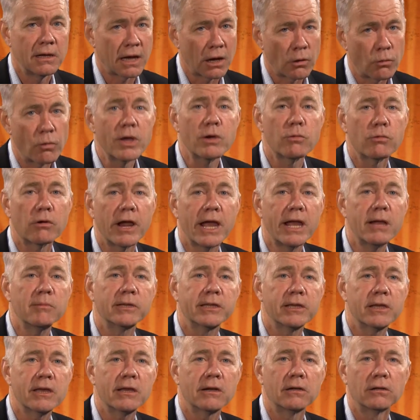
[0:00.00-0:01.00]
and we were
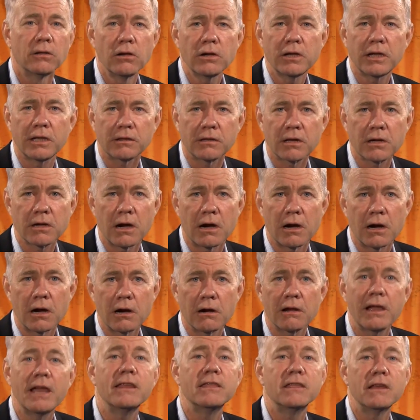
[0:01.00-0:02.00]
able to get a look at the
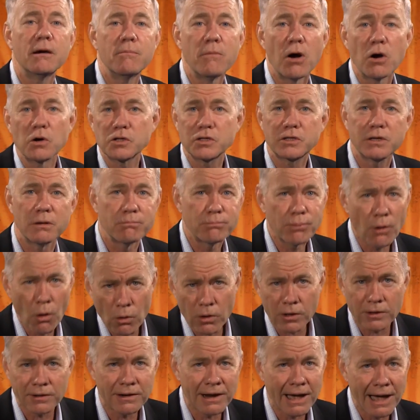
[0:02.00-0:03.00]
car and the most
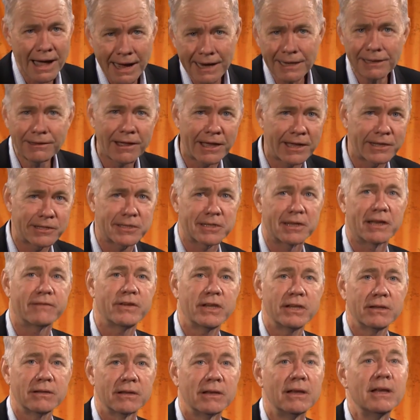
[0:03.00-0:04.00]
important highlights
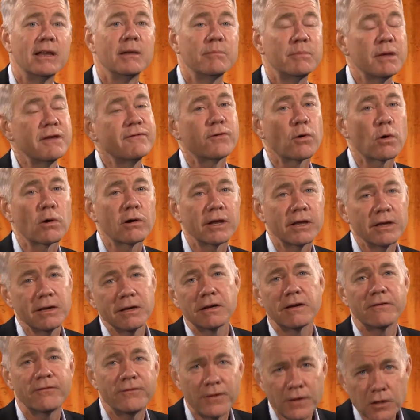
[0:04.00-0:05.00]
of it before
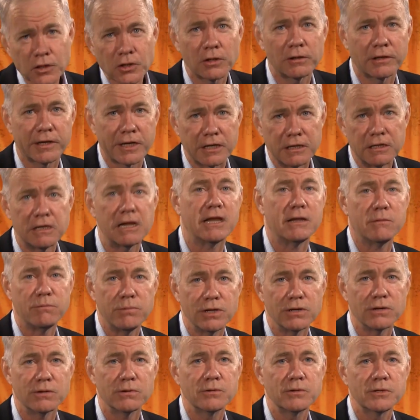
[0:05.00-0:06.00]
it officially
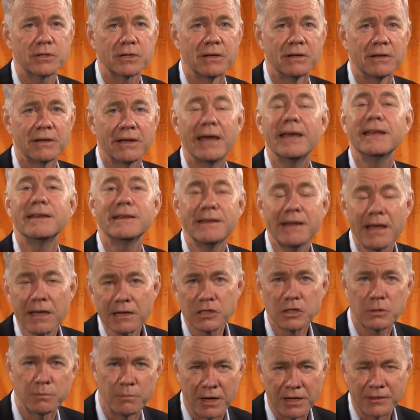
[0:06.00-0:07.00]
debuts at
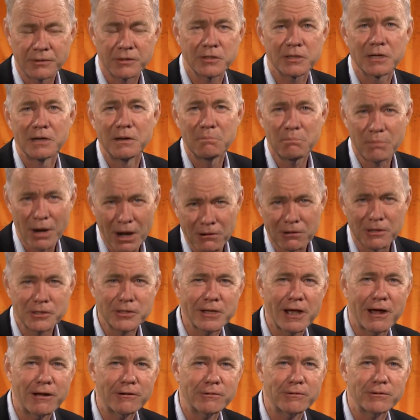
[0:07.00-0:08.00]
next month's
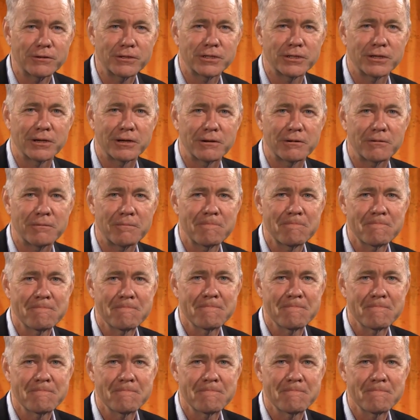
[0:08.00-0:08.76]
Paris Auto Show.